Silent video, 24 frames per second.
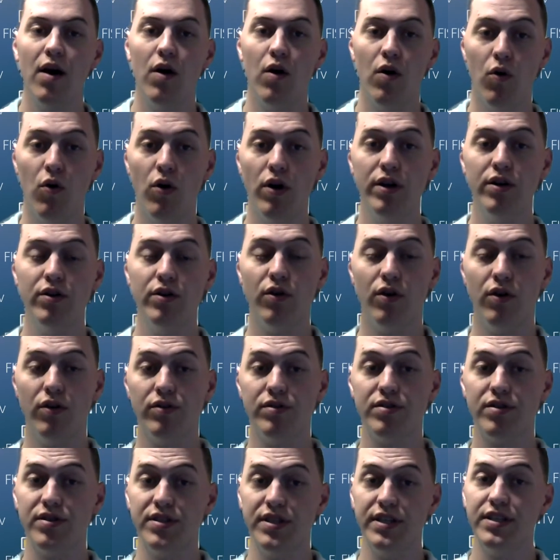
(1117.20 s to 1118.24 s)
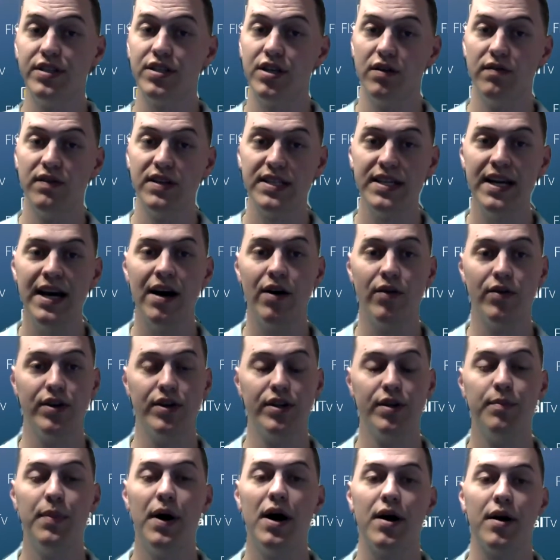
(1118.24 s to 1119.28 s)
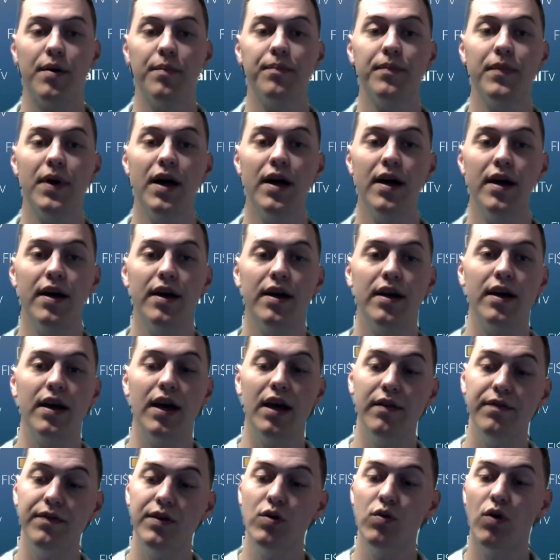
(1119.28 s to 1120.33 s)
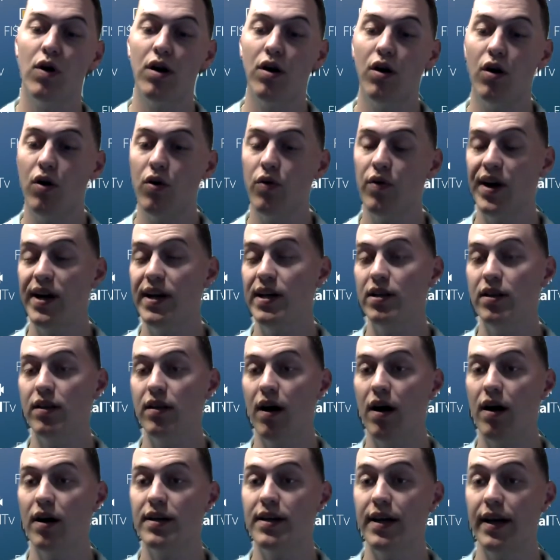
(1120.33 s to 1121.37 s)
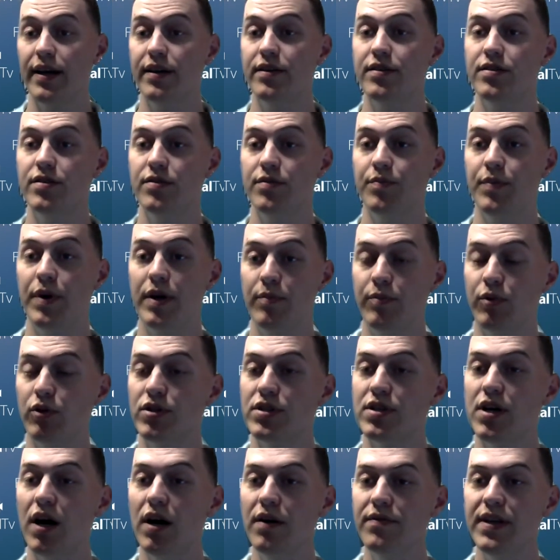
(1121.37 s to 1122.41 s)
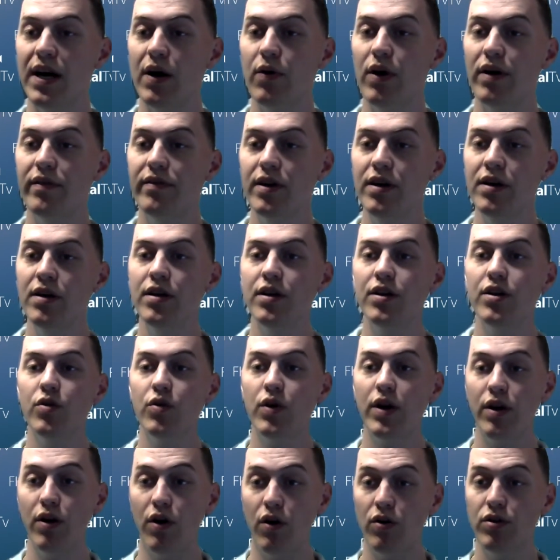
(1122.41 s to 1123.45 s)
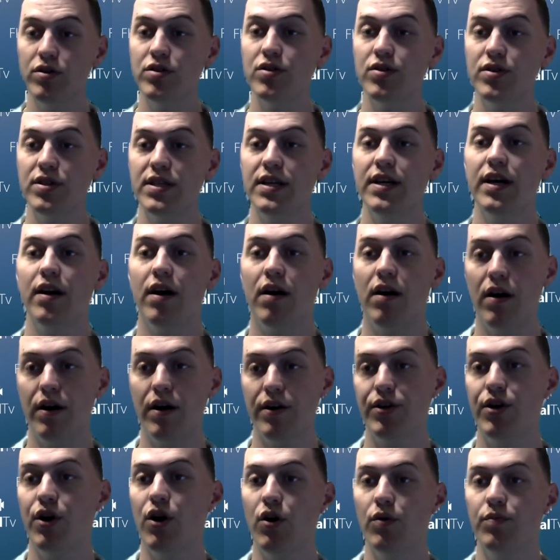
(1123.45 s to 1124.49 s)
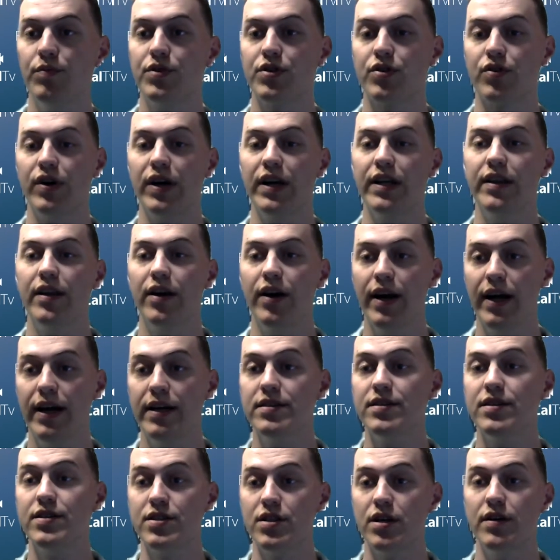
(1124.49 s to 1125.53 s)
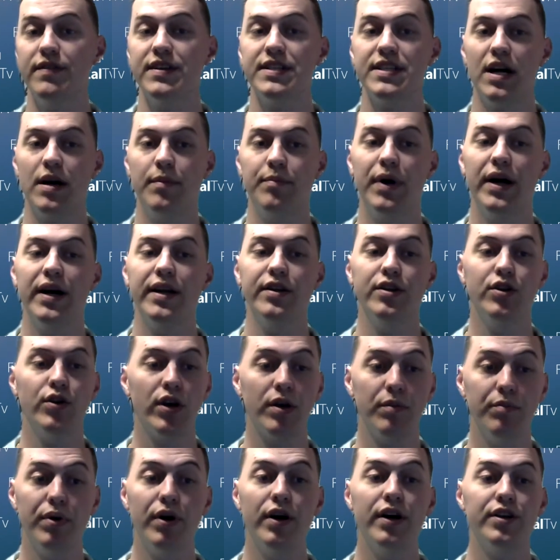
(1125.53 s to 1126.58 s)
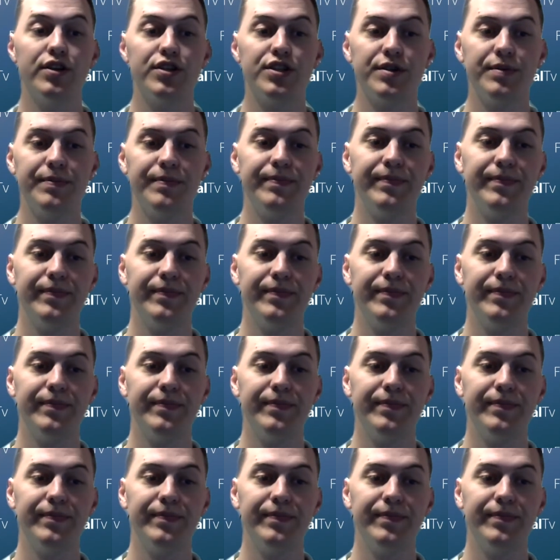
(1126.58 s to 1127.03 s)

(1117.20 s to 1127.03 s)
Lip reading: or you'll also see ServiceNow near the bottom. If you are already logged into PeopleSoft, however, you can also see it on your home screen. There is a ServiceNow button you can push.